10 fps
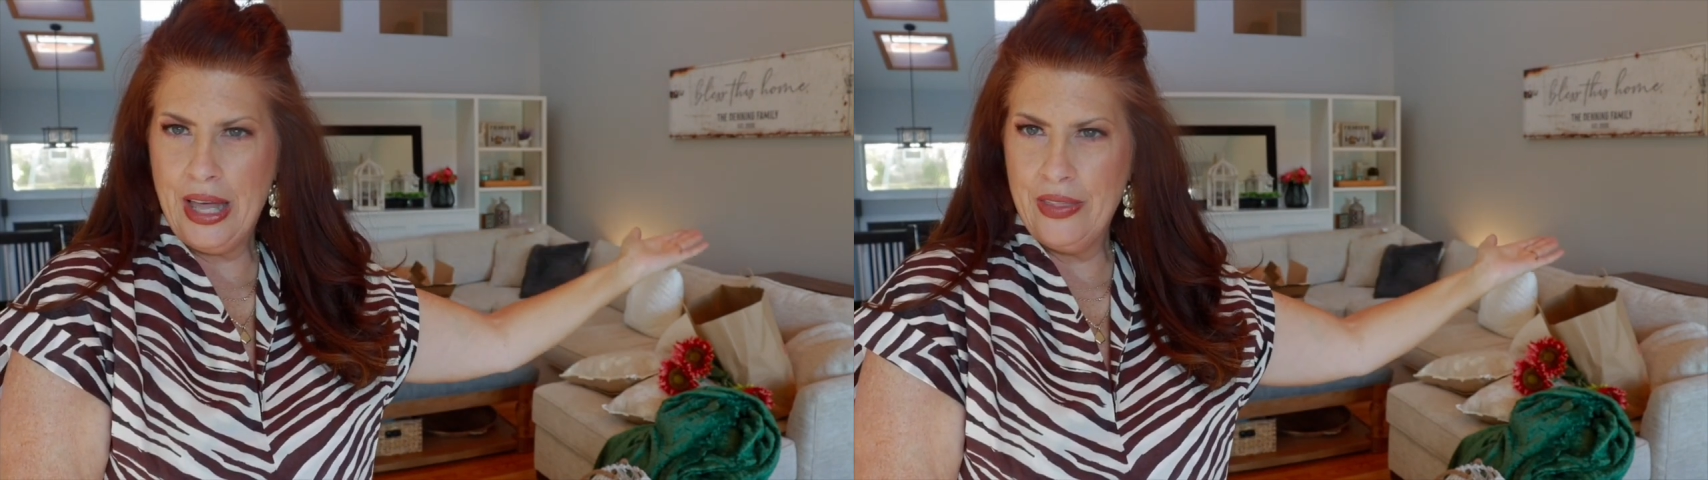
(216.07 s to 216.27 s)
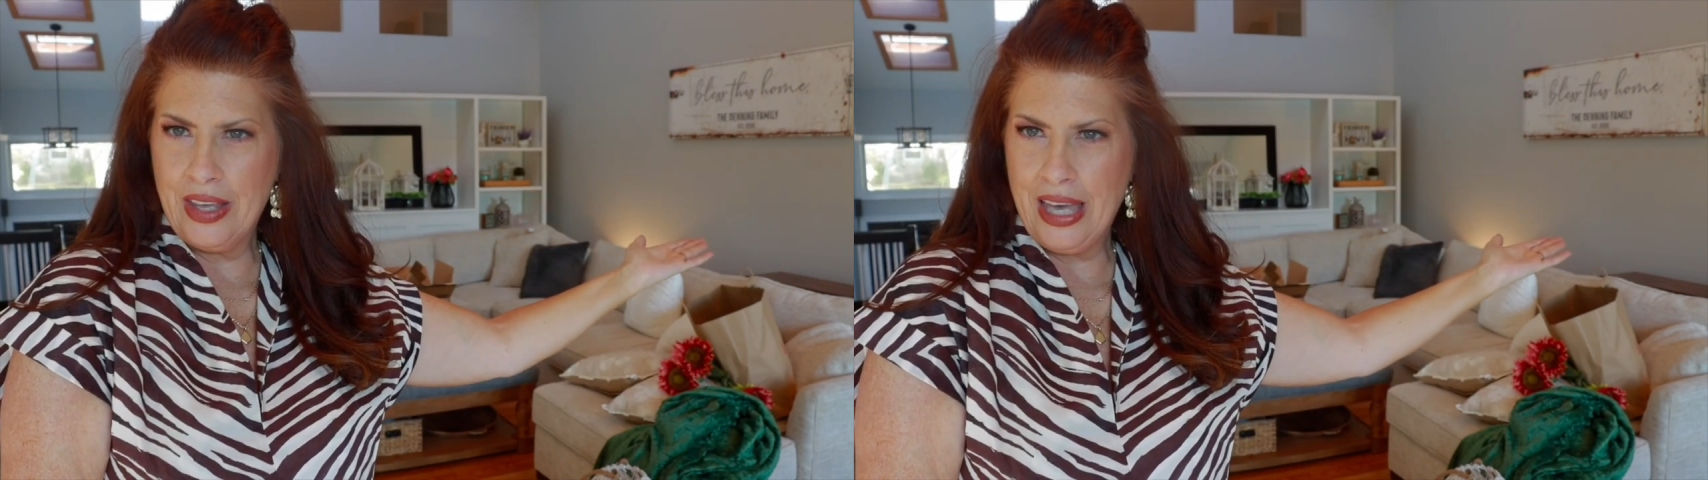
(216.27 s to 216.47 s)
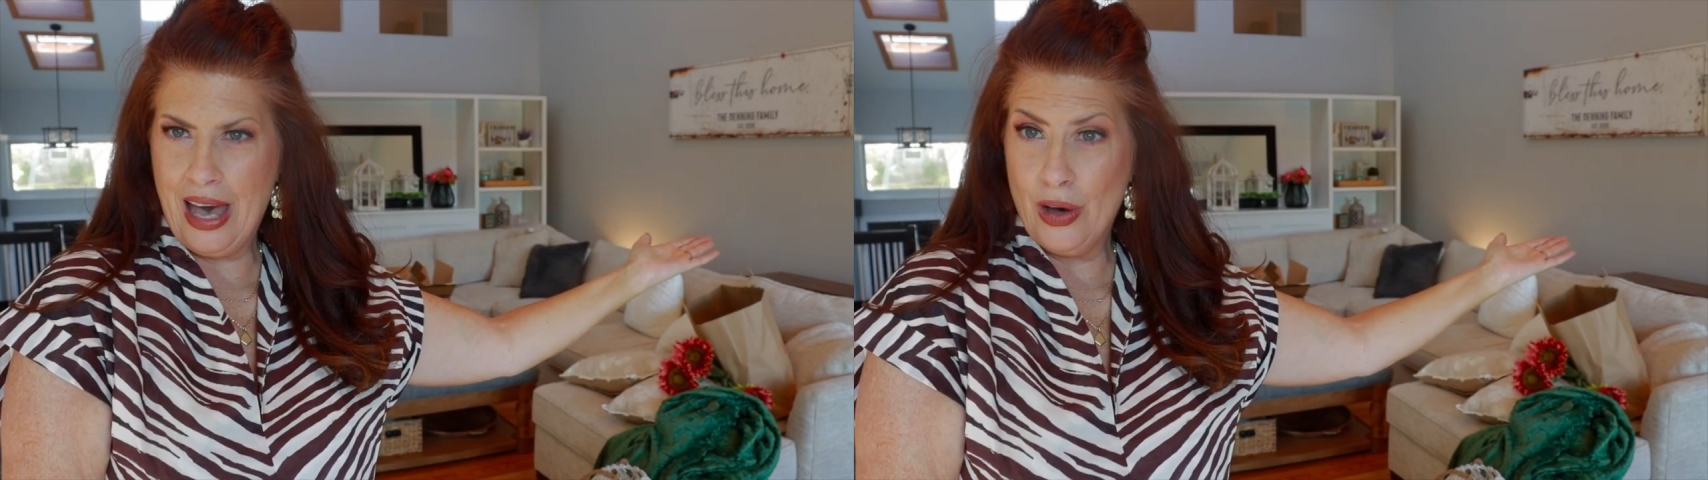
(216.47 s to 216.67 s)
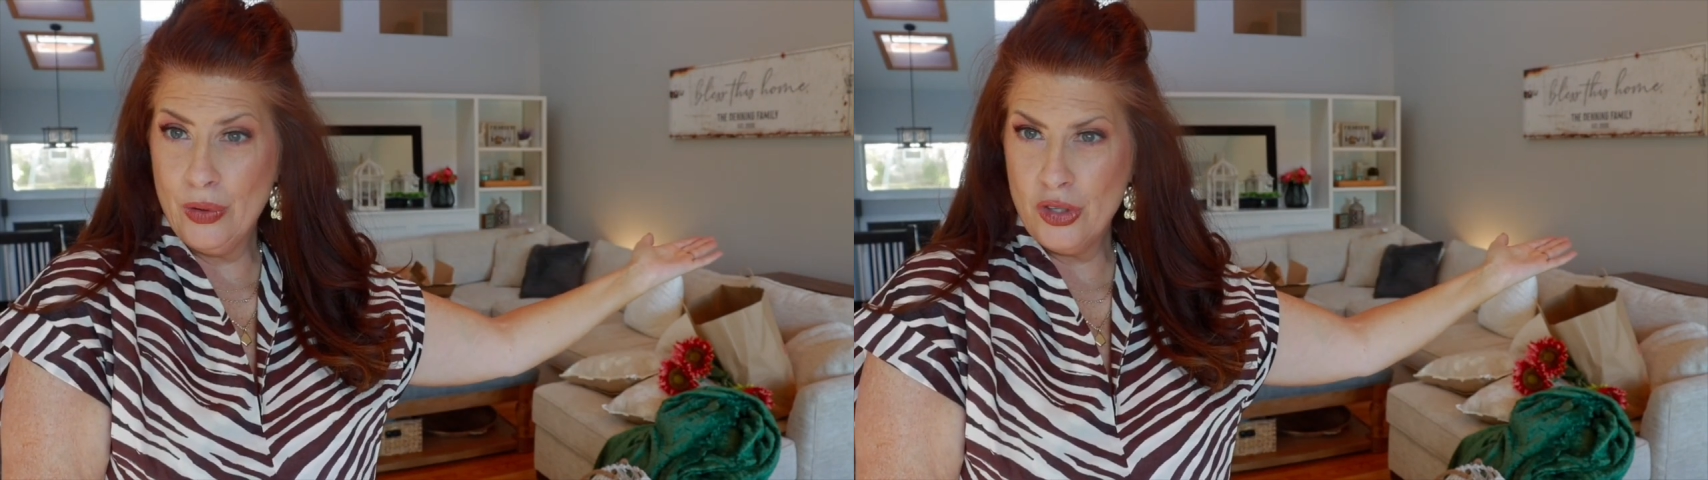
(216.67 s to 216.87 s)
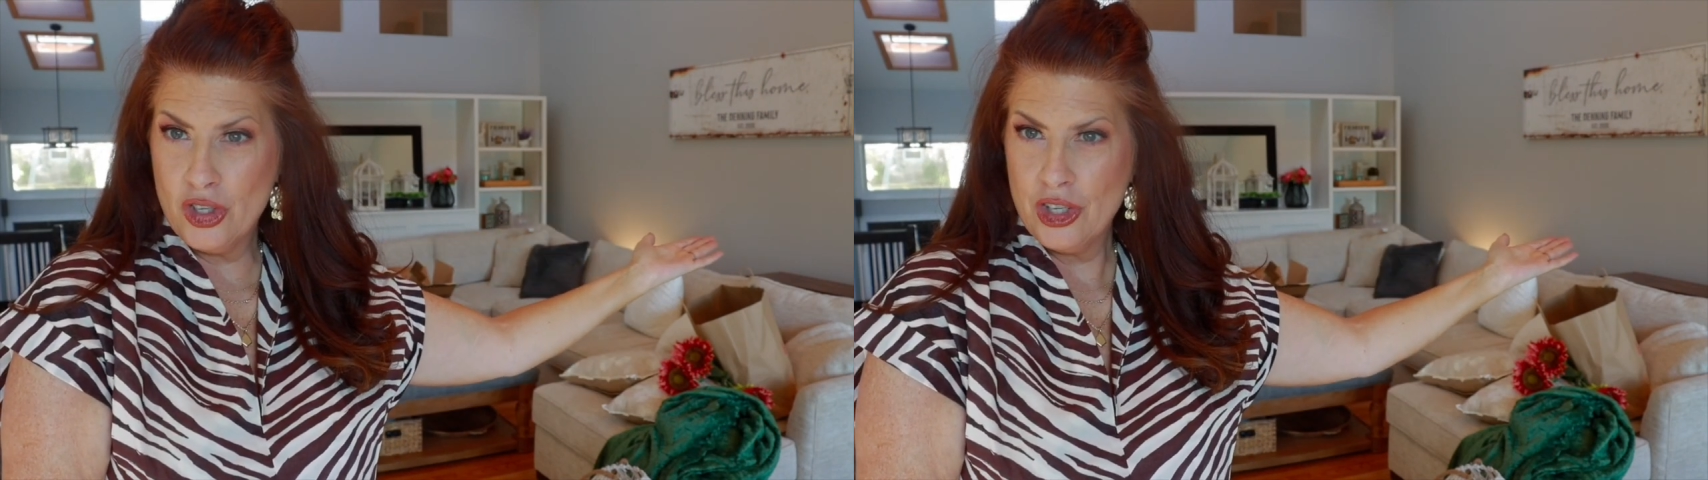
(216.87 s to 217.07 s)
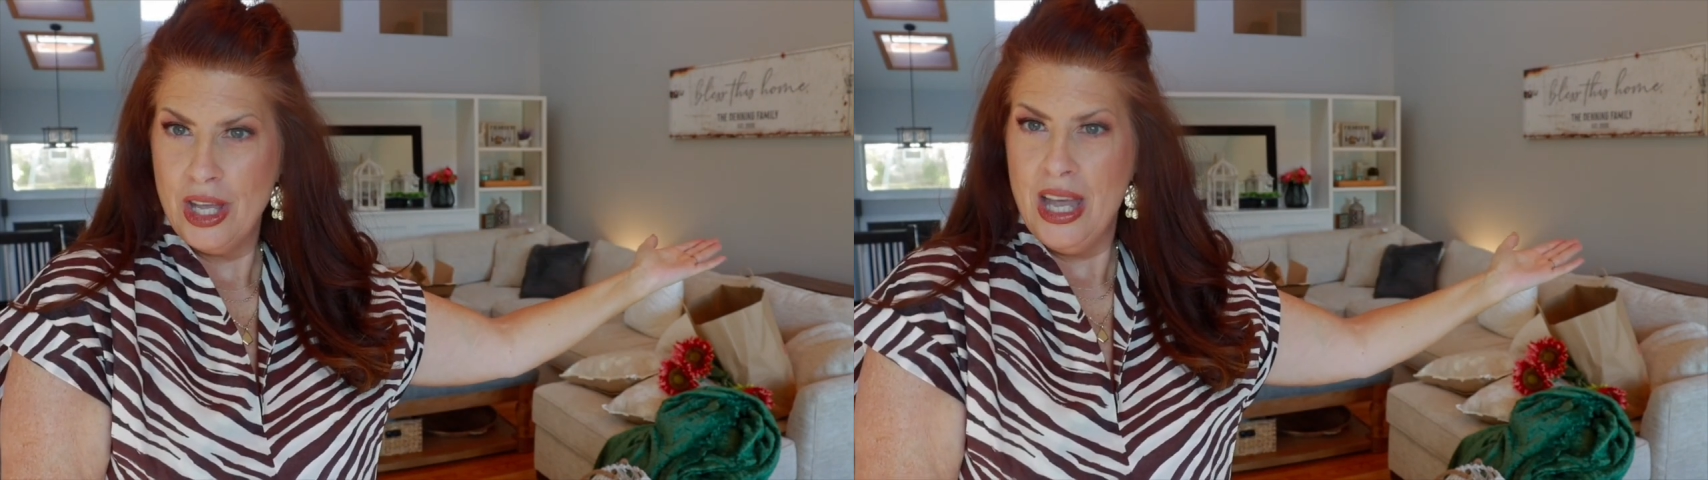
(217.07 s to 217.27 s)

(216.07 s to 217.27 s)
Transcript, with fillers: and the couch?